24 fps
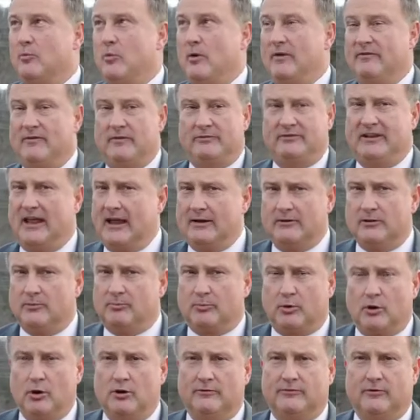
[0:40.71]
We've obtained
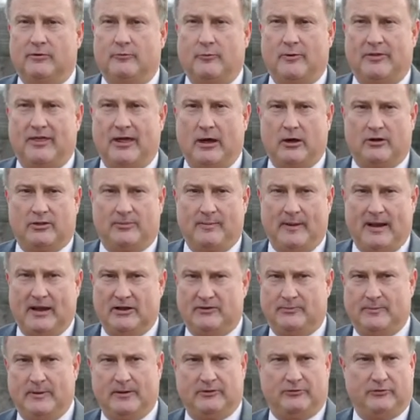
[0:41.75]
approval with health
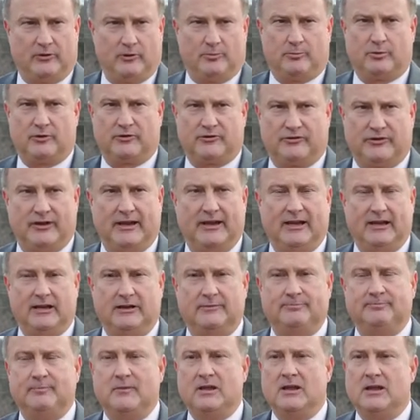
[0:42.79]
management to
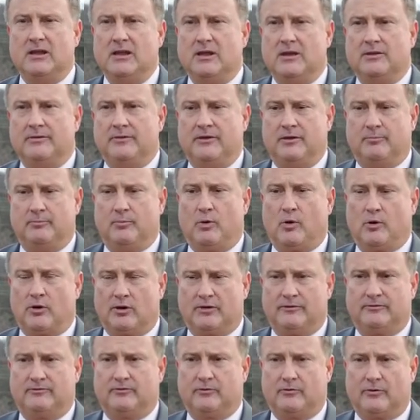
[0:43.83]
proceed. The
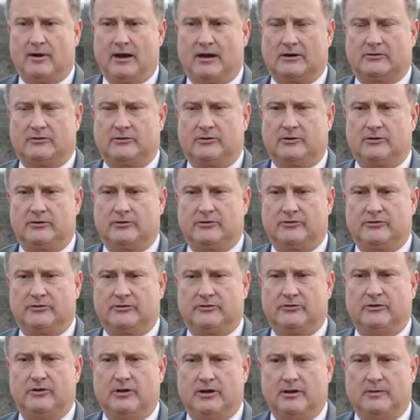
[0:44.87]
board of
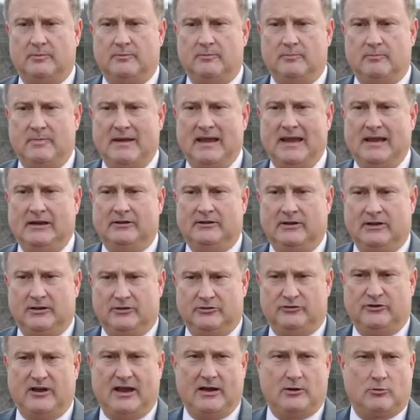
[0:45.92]
directors meet
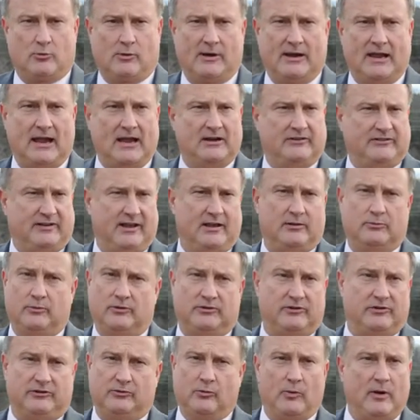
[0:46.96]
January 18th,
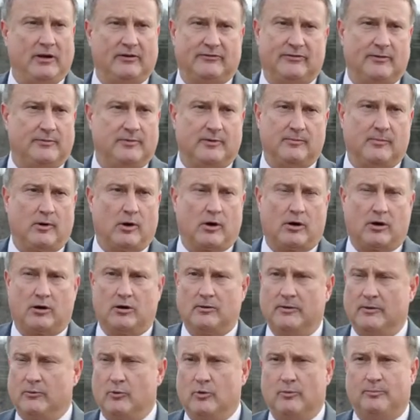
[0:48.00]
which is a week from
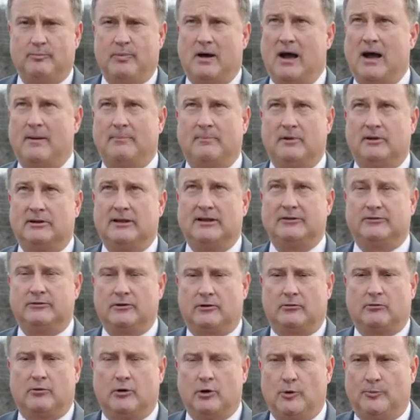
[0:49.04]
tomorrow, and we'll populate
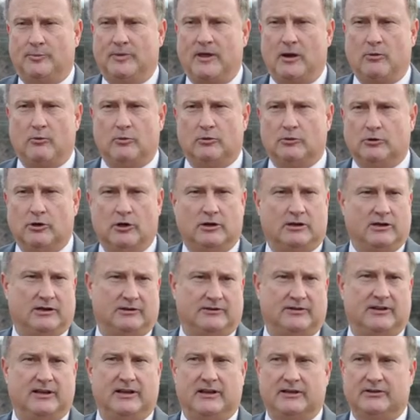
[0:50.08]
the group that will look
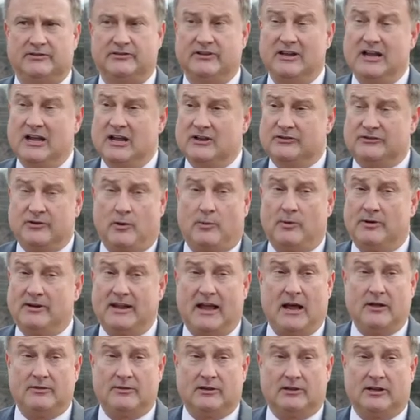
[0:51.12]
at this. So we're
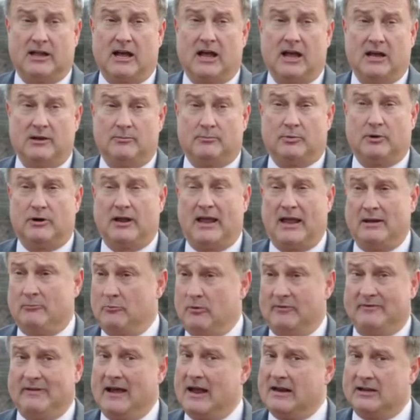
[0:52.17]
down the line,
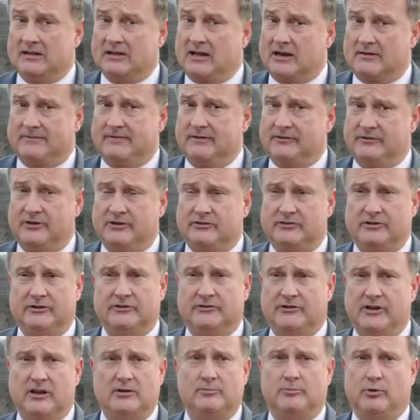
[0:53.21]
and we've gotten a lot of
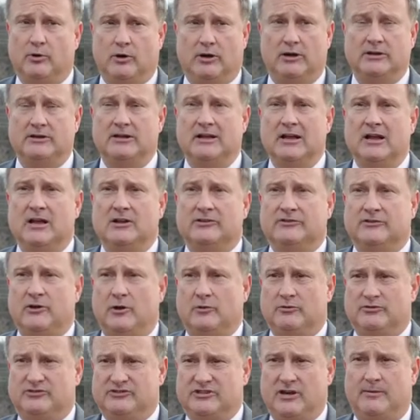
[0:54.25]
physicians' input.
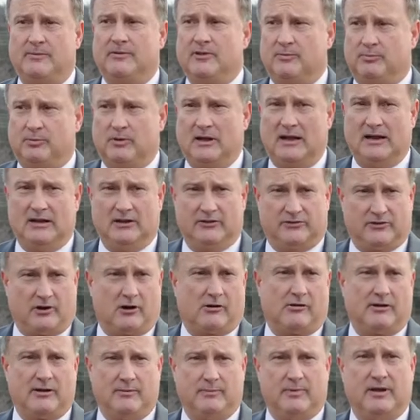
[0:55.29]
So some of the planning's
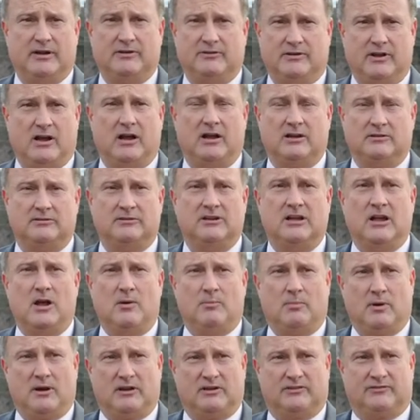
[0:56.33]
already been done,
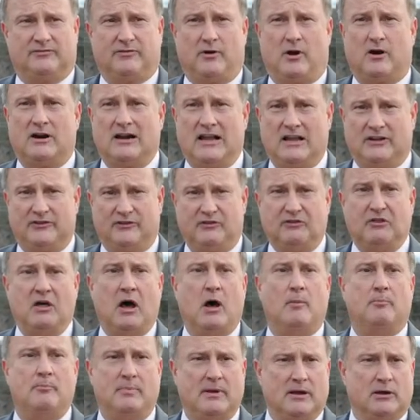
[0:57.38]
but as far as
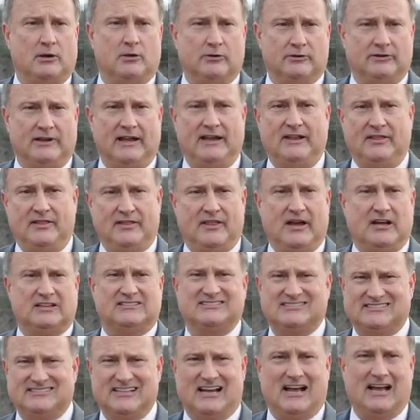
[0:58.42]
the building, the
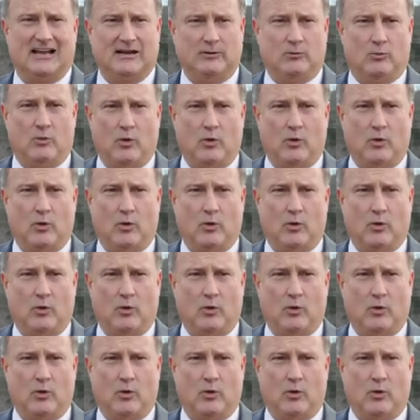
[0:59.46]
site,